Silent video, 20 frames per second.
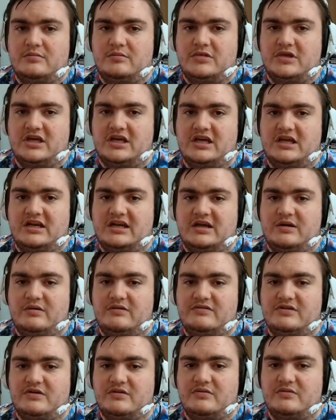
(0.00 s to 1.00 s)
But now we
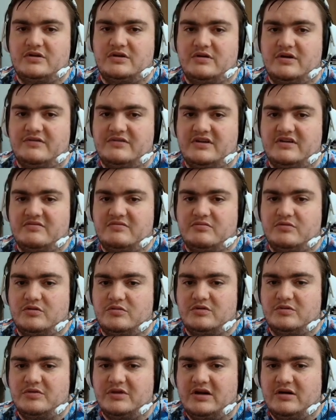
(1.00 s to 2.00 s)
don't have enough
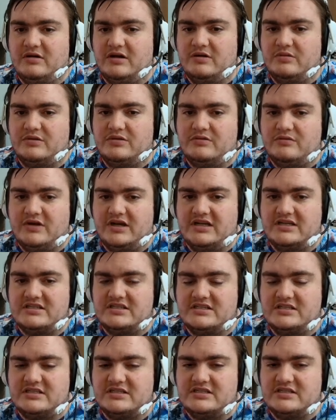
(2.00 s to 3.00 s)
room to play around with the
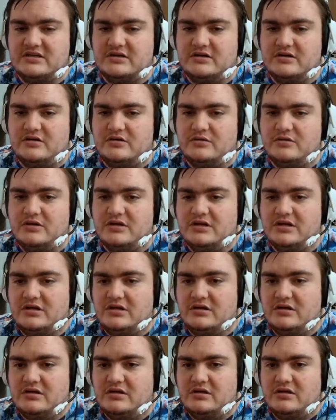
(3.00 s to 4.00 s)
rest. So
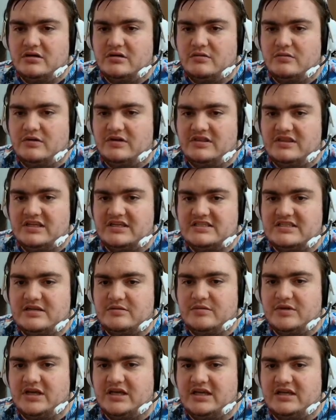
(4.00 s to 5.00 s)
with this
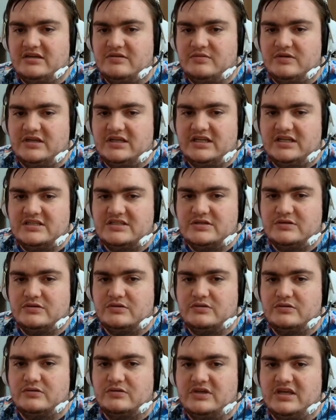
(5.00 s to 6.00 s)
in mind, we need
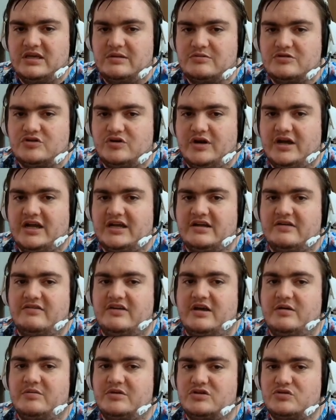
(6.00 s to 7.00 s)
to keep track of
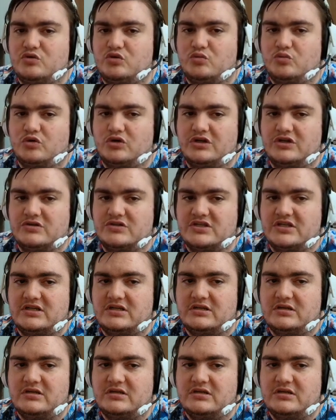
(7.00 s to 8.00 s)
how much room we're
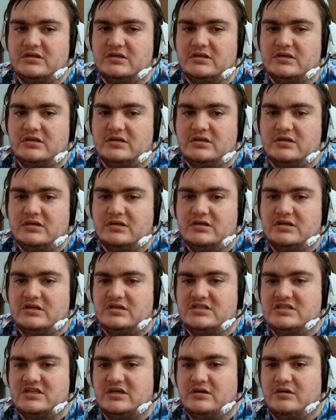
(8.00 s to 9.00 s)
using.
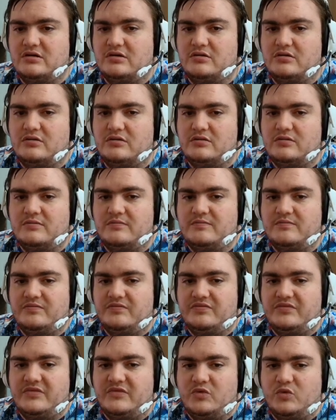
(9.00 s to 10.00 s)
So
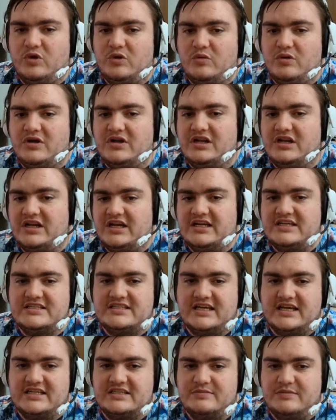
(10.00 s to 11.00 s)
we want a nice
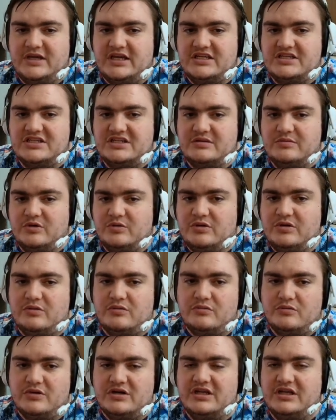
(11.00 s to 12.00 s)
sized mansion, but we
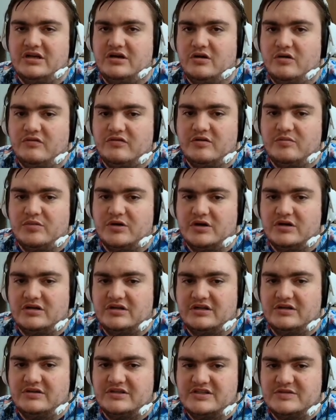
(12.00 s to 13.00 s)
don't want it
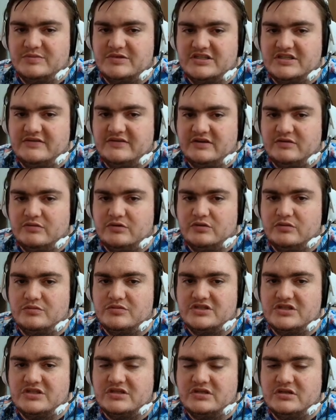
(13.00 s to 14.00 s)
overburdened to specific
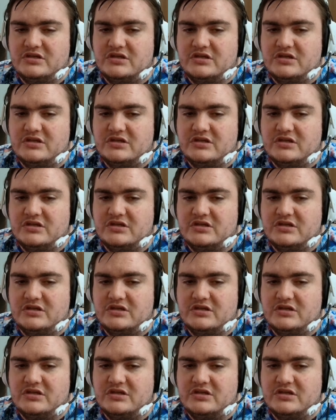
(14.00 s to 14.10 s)
rooms.